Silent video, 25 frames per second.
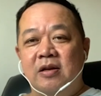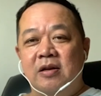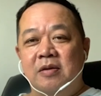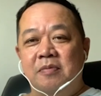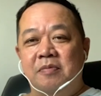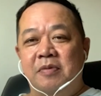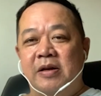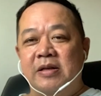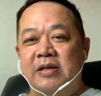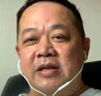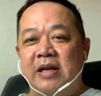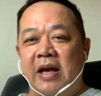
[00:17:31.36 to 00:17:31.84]

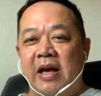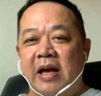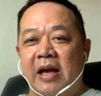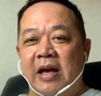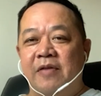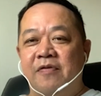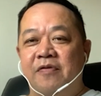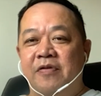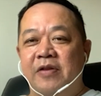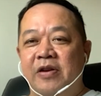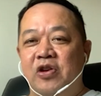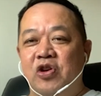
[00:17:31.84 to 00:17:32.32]
Because
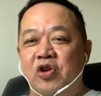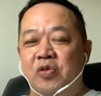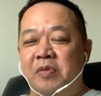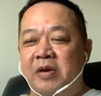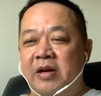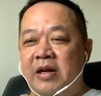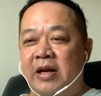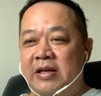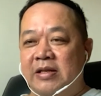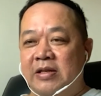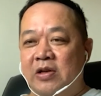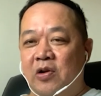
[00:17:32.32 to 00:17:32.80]
every
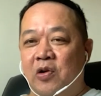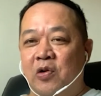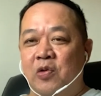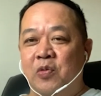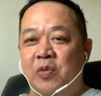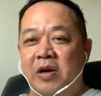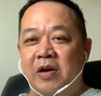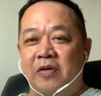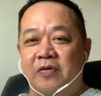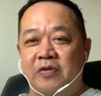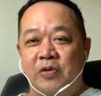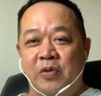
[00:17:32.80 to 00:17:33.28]
human has their own
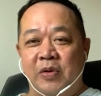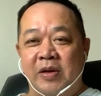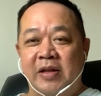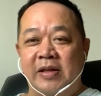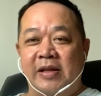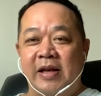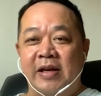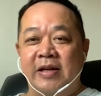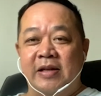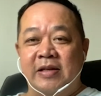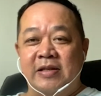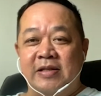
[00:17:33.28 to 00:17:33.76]
way of doing
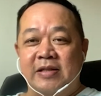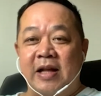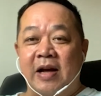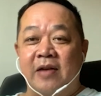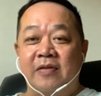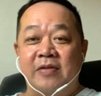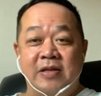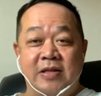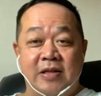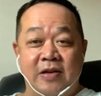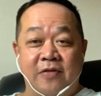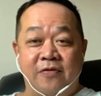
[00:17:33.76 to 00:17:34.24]
things, the
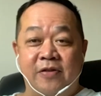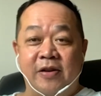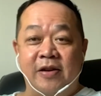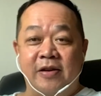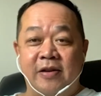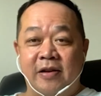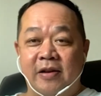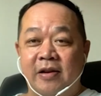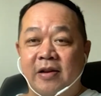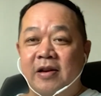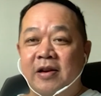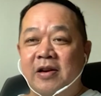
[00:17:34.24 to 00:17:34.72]
style is different.
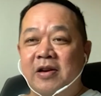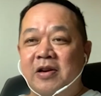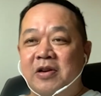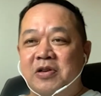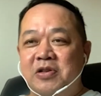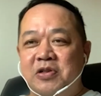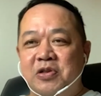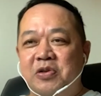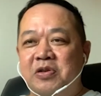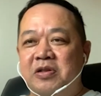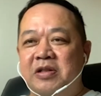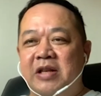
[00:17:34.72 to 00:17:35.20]

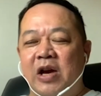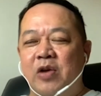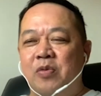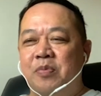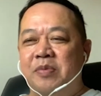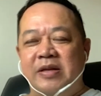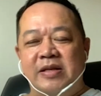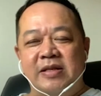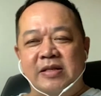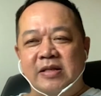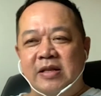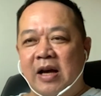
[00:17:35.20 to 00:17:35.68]
So there will
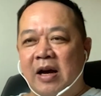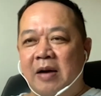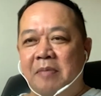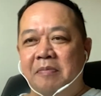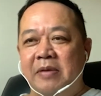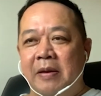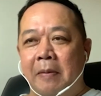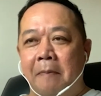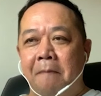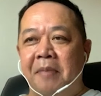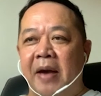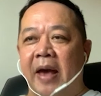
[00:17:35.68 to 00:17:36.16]
be
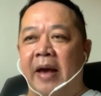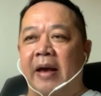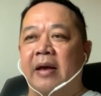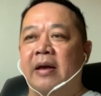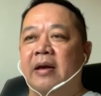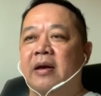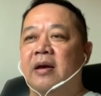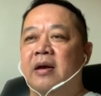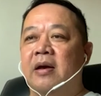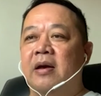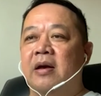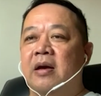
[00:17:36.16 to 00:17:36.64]
some impact.
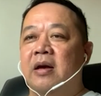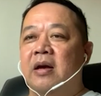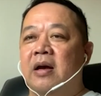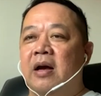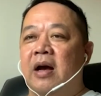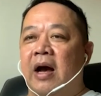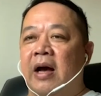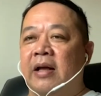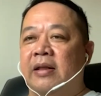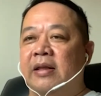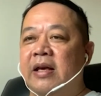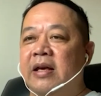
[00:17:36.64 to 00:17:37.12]

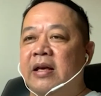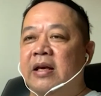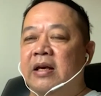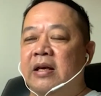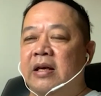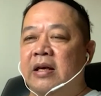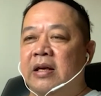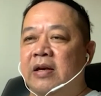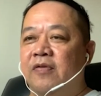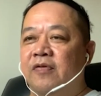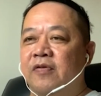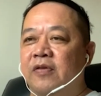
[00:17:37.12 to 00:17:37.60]
I think
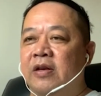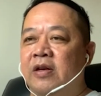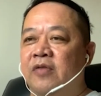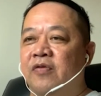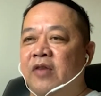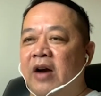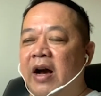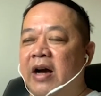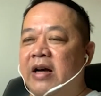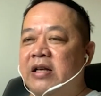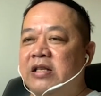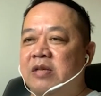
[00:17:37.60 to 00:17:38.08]
if
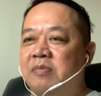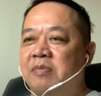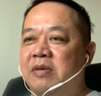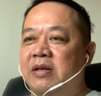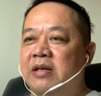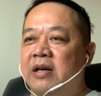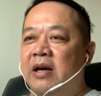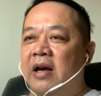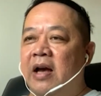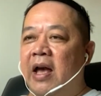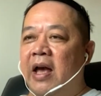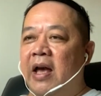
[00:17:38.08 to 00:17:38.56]
you ask
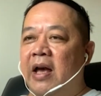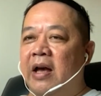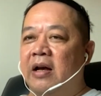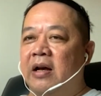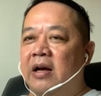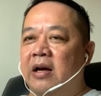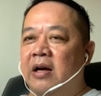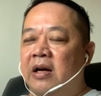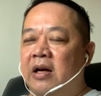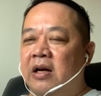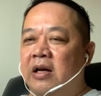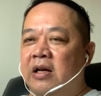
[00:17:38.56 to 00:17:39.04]
me,
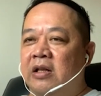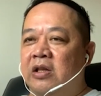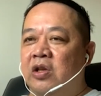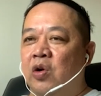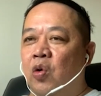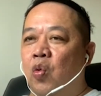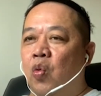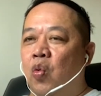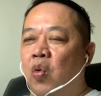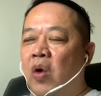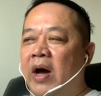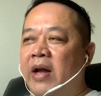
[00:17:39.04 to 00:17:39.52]

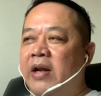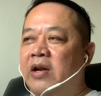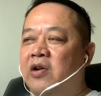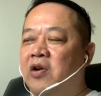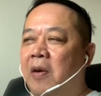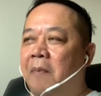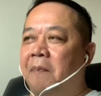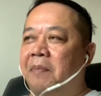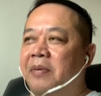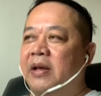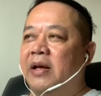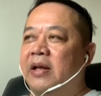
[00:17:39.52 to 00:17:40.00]
the one
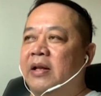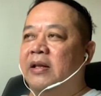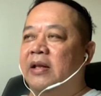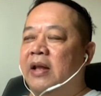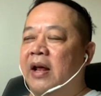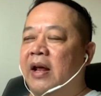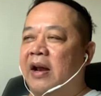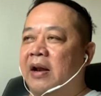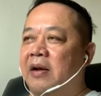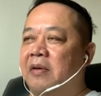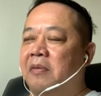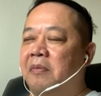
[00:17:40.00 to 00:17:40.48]
company
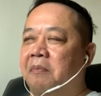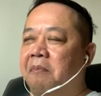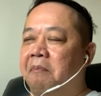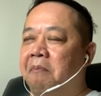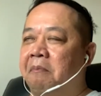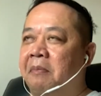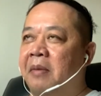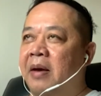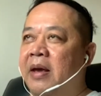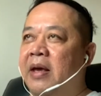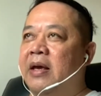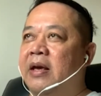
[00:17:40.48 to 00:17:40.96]
that
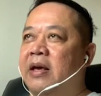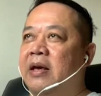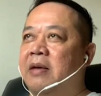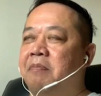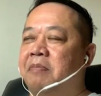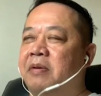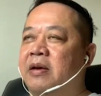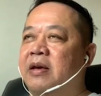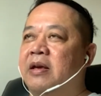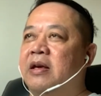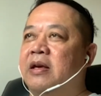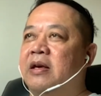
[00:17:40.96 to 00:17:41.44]
may
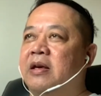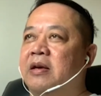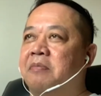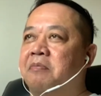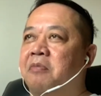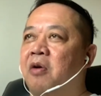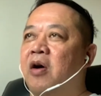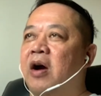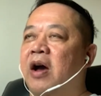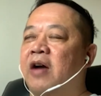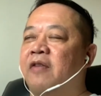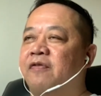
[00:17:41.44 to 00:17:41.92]
be
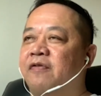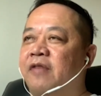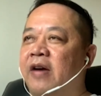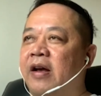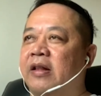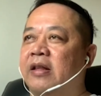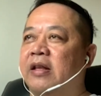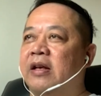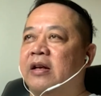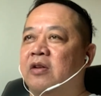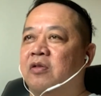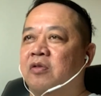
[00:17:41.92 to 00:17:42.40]
more
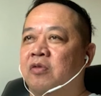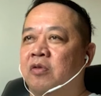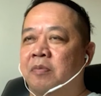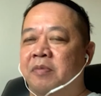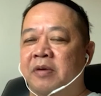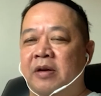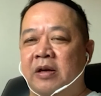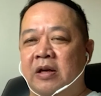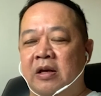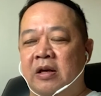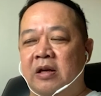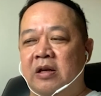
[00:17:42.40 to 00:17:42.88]
affected will
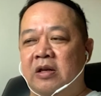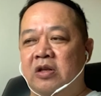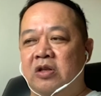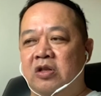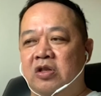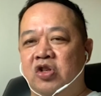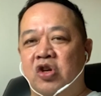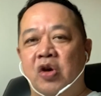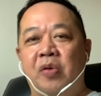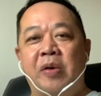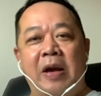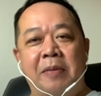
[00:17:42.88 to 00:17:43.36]
be
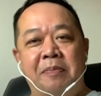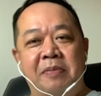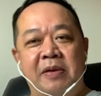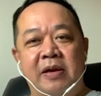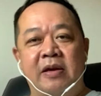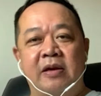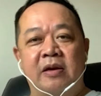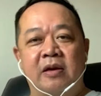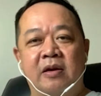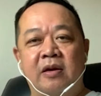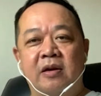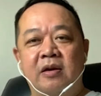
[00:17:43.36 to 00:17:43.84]

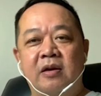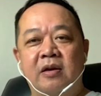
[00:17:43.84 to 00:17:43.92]
JYP.